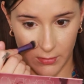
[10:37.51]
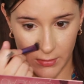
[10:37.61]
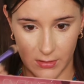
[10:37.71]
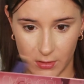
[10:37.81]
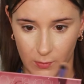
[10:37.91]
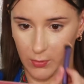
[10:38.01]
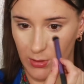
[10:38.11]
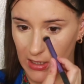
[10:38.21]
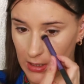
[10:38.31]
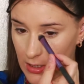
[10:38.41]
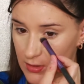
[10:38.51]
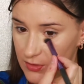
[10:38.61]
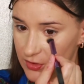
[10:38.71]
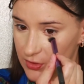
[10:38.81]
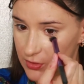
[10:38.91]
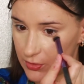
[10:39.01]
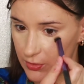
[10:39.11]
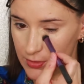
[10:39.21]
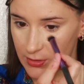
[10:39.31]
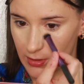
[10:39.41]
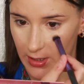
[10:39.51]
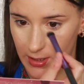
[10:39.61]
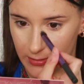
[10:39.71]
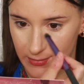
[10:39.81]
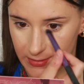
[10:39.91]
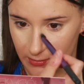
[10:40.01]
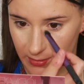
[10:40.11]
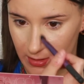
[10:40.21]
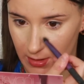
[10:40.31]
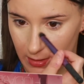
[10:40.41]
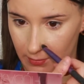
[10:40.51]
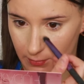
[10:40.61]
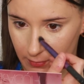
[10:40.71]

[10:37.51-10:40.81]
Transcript: Stop looking so tired and sunken in.